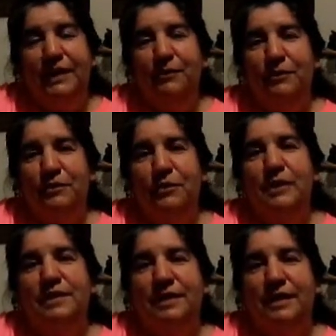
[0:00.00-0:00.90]
it was
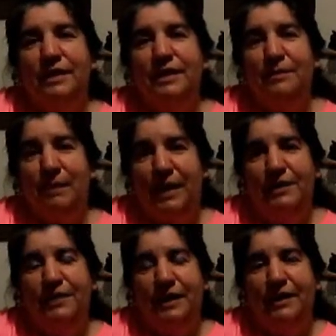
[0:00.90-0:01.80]
always said that my
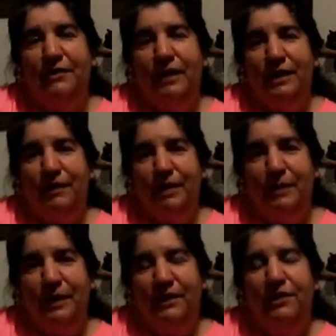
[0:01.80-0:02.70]
second
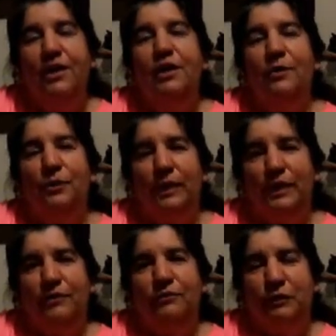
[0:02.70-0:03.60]
great-grandmother
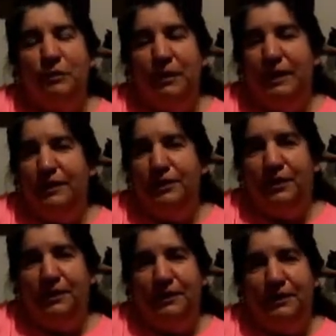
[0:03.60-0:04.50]
was full-blooded
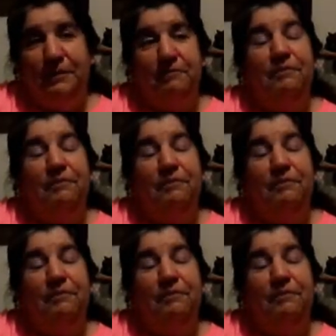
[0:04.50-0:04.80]
Choctaw